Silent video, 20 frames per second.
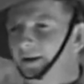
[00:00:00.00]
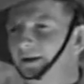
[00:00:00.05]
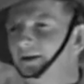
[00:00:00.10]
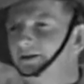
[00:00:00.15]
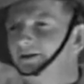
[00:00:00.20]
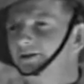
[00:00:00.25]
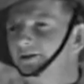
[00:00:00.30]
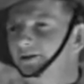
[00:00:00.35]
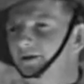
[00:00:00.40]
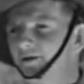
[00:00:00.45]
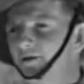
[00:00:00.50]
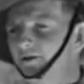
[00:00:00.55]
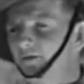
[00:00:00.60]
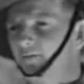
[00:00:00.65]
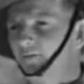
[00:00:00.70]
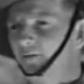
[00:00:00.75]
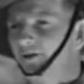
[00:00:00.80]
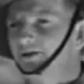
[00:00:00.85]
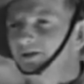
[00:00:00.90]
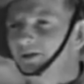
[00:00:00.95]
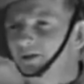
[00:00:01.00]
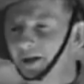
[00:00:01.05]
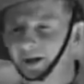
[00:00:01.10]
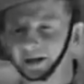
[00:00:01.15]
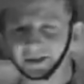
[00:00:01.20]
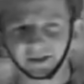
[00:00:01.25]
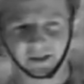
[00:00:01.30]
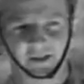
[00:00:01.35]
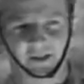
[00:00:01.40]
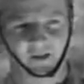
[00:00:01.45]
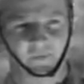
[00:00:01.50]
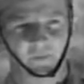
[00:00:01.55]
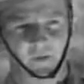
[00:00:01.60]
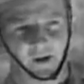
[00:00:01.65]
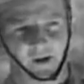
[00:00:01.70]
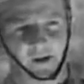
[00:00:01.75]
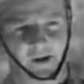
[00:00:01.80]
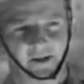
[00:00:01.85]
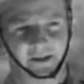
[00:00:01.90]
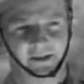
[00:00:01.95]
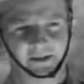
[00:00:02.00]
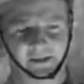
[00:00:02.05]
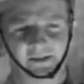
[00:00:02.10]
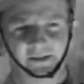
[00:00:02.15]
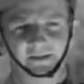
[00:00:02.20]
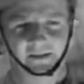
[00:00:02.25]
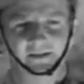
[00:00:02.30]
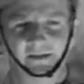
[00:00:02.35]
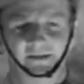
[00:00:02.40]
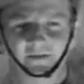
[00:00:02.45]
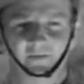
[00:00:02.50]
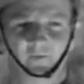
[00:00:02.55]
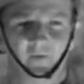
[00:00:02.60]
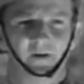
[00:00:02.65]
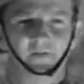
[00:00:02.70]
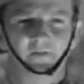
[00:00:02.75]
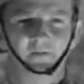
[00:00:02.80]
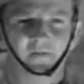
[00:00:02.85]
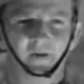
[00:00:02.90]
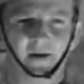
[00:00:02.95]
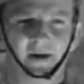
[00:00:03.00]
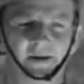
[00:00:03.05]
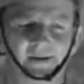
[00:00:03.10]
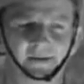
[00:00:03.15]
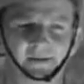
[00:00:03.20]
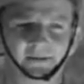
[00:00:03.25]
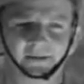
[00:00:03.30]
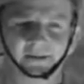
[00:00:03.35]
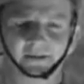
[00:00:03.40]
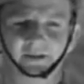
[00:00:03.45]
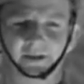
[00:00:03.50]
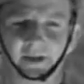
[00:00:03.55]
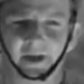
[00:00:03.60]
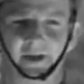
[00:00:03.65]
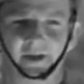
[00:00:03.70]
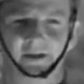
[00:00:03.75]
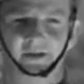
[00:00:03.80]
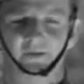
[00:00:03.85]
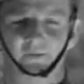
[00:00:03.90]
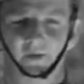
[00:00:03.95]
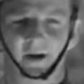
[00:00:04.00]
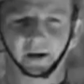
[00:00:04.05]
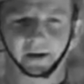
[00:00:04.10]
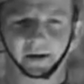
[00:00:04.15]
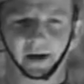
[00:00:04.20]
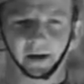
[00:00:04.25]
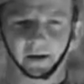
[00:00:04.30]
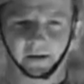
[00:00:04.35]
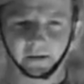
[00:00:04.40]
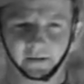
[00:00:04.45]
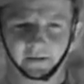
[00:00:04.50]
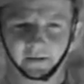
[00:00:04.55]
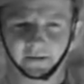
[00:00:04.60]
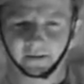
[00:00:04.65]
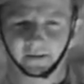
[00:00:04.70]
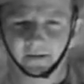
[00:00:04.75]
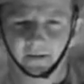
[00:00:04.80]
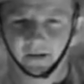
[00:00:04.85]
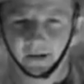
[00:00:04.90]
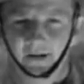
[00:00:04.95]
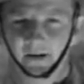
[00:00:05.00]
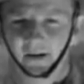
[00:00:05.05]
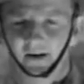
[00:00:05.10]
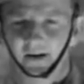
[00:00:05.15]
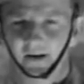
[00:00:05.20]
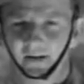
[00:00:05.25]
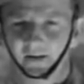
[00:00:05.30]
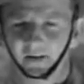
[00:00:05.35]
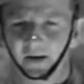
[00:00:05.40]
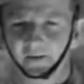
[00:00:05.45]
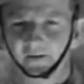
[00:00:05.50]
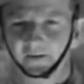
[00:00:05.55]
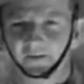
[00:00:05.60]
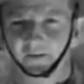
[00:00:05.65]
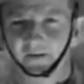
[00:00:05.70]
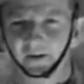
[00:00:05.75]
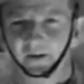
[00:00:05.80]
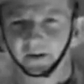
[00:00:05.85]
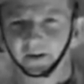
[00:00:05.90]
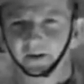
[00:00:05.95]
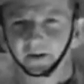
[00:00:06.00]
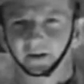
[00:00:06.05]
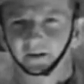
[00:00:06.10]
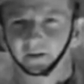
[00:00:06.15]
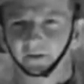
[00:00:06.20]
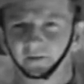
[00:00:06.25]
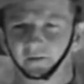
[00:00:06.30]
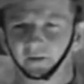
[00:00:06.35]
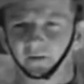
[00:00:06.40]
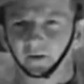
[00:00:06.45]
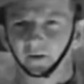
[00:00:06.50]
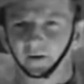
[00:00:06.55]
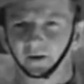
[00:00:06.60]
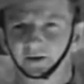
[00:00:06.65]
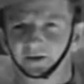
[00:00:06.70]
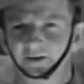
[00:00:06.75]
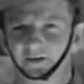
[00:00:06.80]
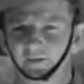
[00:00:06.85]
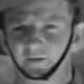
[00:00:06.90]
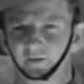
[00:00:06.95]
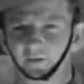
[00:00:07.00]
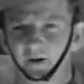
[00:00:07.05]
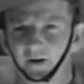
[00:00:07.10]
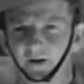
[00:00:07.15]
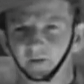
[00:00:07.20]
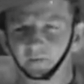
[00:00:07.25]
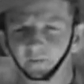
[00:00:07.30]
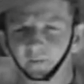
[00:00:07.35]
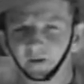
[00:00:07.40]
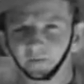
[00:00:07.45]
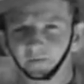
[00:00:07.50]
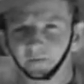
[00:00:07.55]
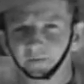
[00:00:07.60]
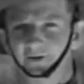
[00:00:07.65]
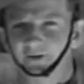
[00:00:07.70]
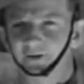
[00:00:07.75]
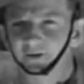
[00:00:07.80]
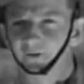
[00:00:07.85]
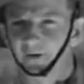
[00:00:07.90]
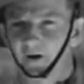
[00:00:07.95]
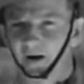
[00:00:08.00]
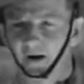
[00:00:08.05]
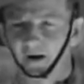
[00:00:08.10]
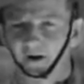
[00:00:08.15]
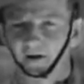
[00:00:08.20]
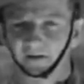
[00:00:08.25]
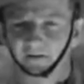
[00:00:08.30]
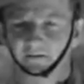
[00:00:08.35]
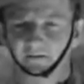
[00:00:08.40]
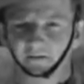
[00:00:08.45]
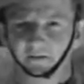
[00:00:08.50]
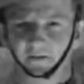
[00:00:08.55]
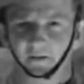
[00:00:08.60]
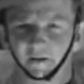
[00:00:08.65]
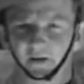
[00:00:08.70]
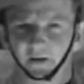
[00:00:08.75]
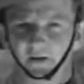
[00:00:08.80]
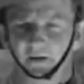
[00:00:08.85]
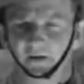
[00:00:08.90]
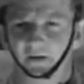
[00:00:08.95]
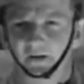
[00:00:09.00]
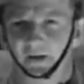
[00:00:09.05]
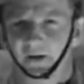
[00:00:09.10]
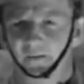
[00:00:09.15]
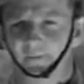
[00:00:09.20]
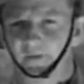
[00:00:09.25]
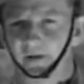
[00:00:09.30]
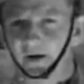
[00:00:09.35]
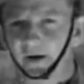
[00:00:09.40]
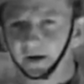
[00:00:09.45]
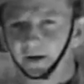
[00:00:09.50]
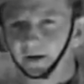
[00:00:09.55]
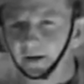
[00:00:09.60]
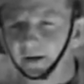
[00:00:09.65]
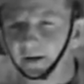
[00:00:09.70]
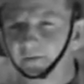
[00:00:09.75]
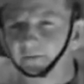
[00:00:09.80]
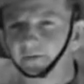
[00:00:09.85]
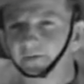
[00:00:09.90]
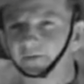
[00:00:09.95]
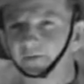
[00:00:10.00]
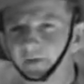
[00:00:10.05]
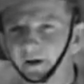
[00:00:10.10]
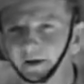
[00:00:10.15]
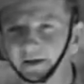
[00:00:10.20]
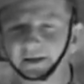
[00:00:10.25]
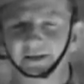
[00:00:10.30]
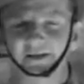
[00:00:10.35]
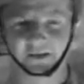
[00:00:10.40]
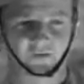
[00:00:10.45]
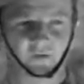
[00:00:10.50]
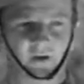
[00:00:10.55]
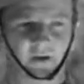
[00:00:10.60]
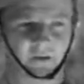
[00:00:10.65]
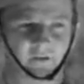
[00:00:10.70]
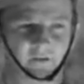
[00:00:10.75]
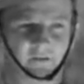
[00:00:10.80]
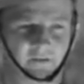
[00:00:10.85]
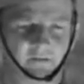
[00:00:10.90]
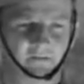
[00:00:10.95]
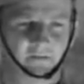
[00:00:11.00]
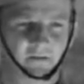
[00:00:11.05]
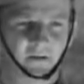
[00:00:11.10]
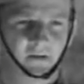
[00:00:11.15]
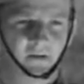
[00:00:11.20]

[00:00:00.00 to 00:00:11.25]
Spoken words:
Taking stock of recent action in the Middle East, there's one fact that stands right out, and that's the need for a constant flow of men from Australia to keep the AIF at fighting strength.